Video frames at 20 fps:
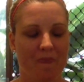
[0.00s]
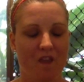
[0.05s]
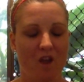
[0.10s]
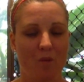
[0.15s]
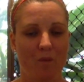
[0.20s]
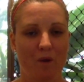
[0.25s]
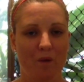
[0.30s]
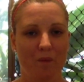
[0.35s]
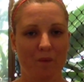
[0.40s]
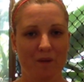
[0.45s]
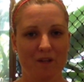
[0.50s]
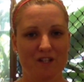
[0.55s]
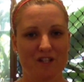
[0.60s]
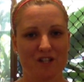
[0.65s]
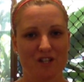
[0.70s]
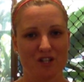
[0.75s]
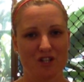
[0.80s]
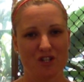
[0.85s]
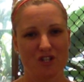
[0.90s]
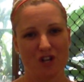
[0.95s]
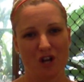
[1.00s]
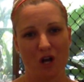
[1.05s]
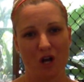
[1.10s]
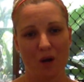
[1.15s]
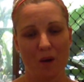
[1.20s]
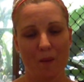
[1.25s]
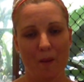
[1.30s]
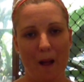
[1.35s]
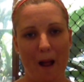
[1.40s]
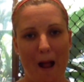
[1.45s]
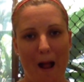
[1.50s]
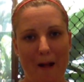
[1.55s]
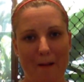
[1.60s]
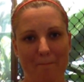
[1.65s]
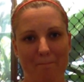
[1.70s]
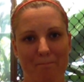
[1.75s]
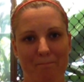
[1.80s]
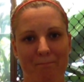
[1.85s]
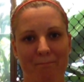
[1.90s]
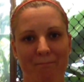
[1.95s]
And when we went to this shop,
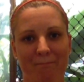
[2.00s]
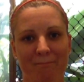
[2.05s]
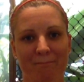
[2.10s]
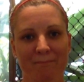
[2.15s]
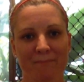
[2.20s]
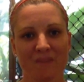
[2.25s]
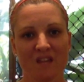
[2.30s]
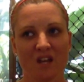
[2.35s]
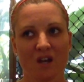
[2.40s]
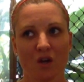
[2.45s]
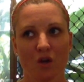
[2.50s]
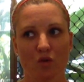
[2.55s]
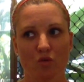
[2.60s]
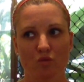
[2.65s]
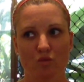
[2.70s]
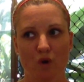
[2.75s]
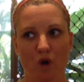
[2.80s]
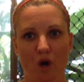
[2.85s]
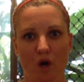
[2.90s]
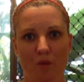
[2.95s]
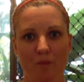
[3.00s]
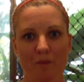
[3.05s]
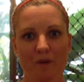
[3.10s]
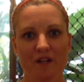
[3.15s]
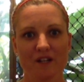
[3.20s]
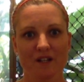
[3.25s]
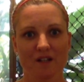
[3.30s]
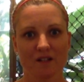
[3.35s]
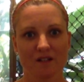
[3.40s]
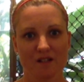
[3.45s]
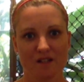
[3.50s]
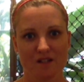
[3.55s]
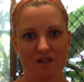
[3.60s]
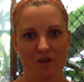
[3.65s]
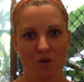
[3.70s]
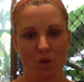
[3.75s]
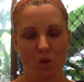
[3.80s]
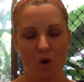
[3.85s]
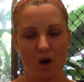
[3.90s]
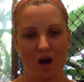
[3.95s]
Rob
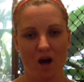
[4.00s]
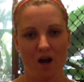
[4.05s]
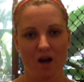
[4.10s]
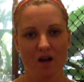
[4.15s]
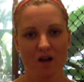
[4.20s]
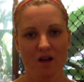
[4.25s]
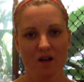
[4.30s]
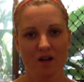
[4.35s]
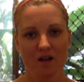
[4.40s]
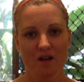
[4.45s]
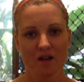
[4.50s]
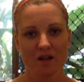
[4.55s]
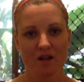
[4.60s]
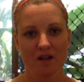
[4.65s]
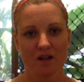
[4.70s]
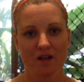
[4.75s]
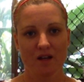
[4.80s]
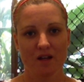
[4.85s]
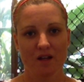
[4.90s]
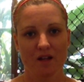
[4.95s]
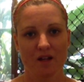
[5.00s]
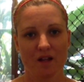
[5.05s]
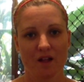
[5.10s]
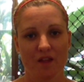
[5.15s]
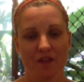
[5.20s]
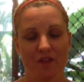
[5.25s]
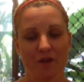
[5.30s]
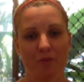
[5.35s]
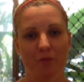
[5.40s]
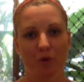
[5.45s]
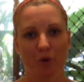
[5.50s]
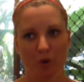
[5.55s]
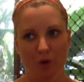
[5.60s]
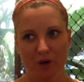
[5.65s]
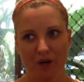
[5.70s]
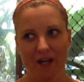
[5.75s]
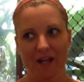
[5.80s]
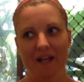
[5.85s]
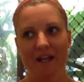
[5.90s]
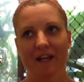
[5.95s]
saw the
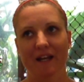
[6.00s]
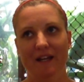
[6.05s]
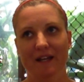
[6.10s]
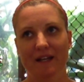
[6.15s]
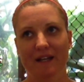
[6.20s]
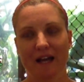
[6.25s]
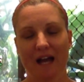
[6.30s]
Bori